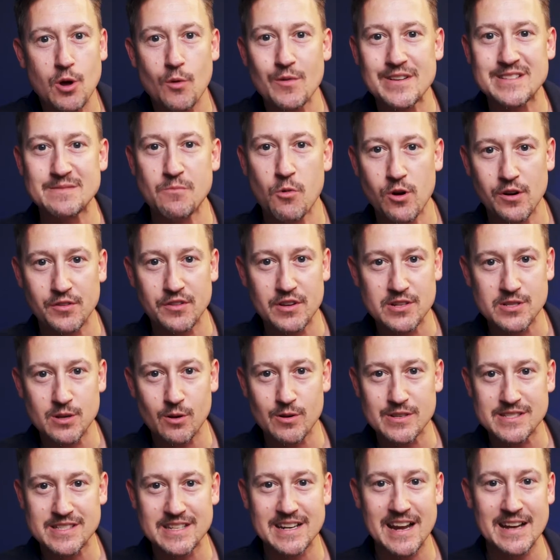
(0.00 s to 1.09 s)
always more. There's
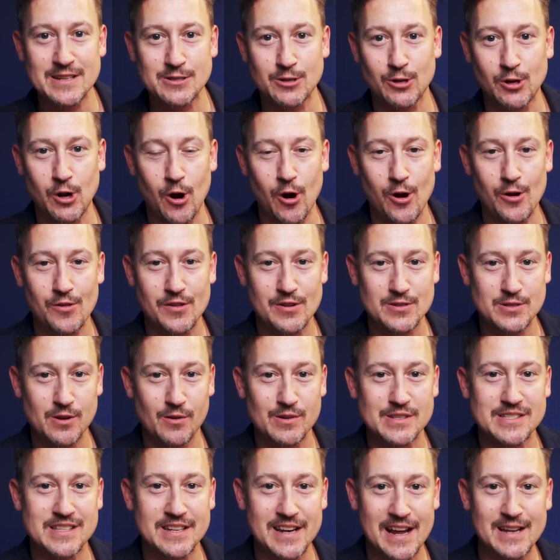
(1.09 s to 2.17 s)
always the nicer car. There's
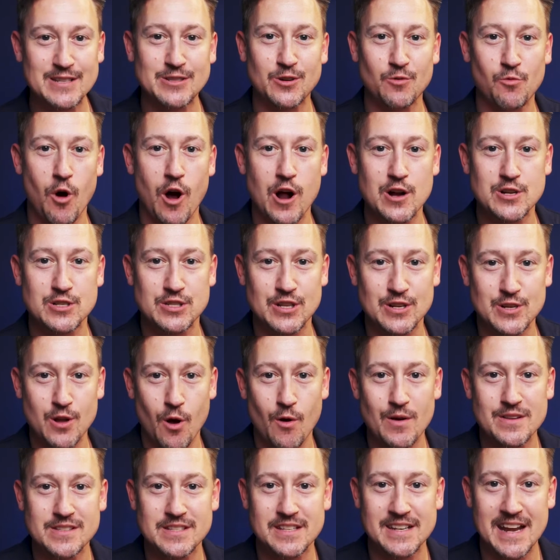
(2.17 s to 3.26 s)
always the nicer watch. There's
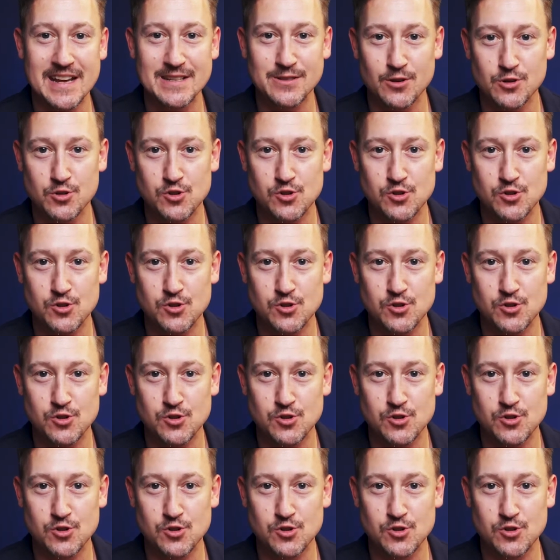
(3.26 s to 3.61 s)
always the nicer